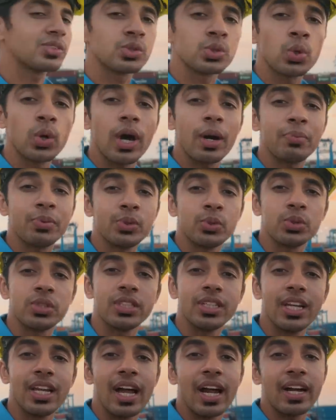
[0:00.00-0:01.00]
So happy to
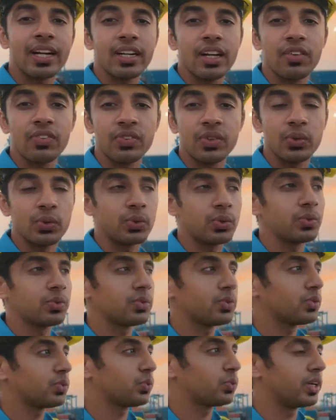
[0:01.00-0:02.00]
see land after
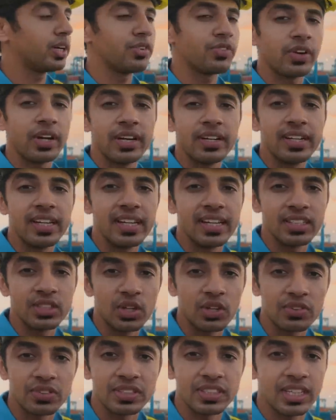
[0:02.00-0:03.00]
25 days
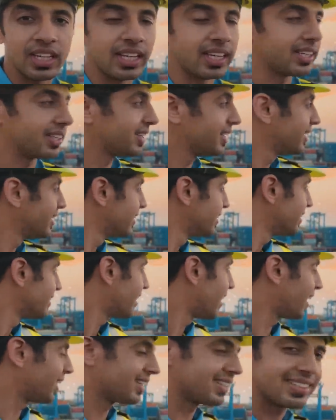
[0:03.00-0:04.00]
of sailing.
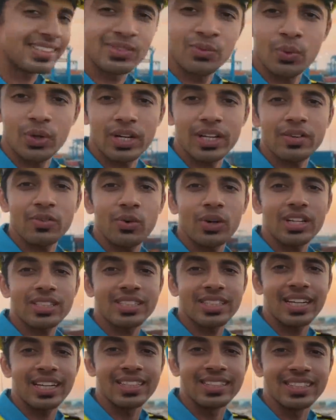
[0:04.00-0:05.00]
And what a, what a
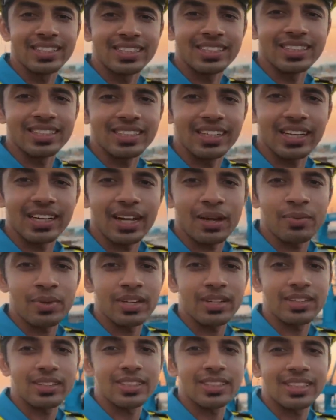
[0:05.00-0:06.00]
sight this is, yeah. I
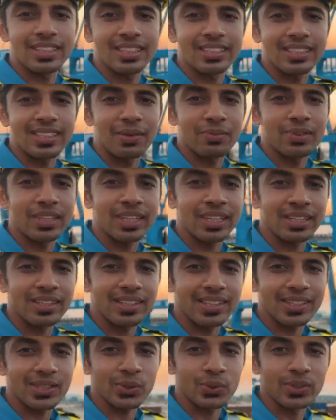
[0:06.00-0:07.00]
mean, this is
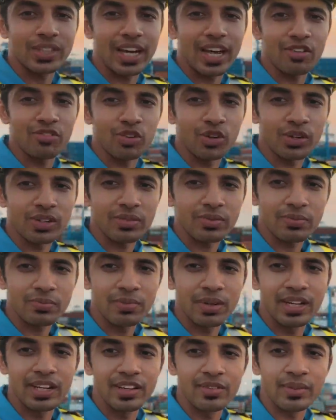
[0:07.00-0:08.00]
something to die for,
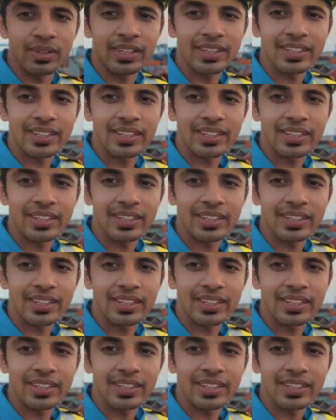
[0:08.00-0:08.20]
believe me.